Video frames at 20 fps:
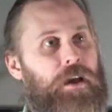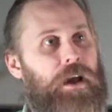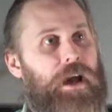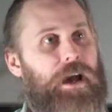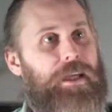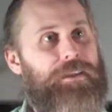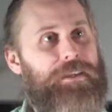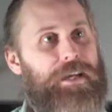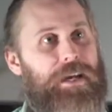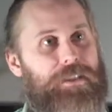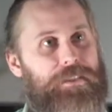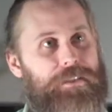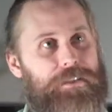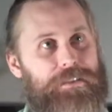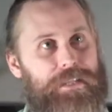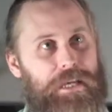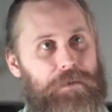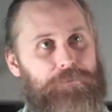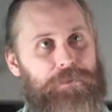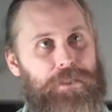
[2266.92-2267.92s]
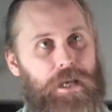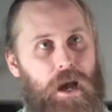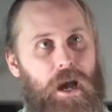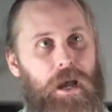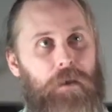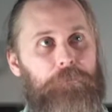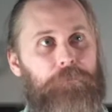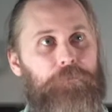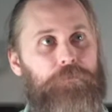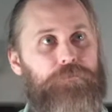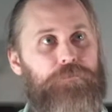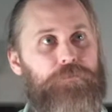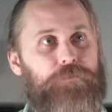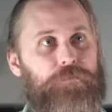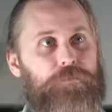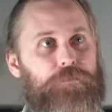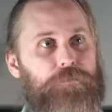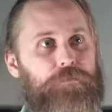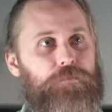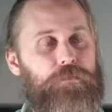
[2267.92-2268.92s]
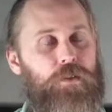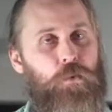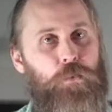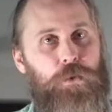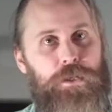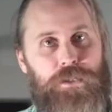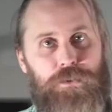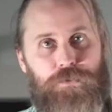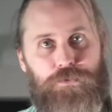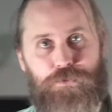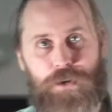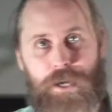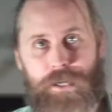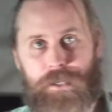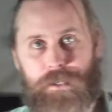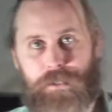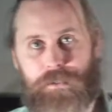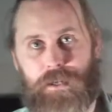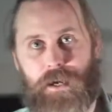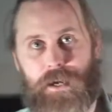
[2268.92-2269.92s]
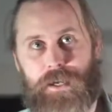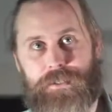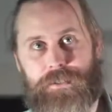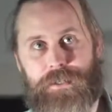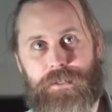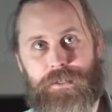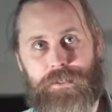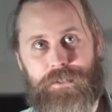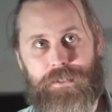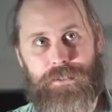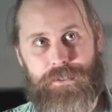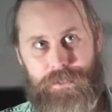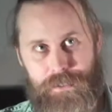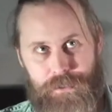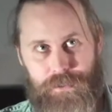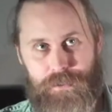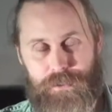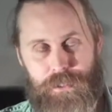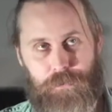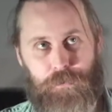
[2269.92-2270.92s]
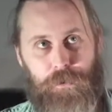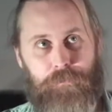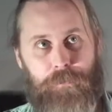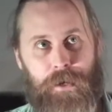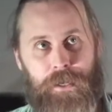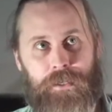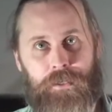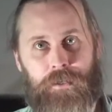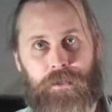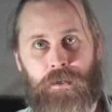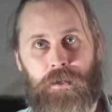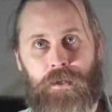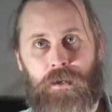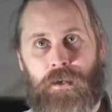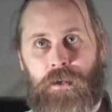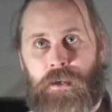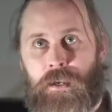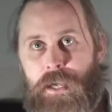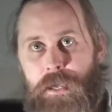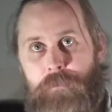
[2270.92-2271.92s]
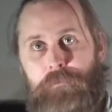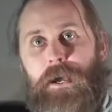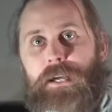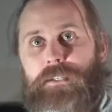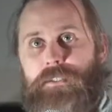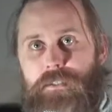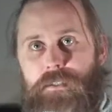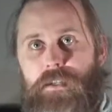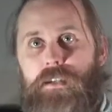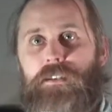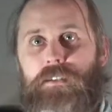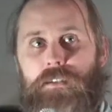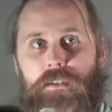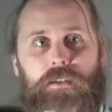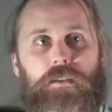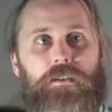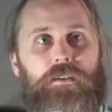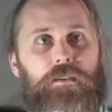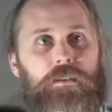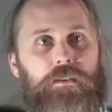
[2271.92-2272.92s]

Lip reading: And yet at the same time, we should recognize that the decisions that we make impact eternity.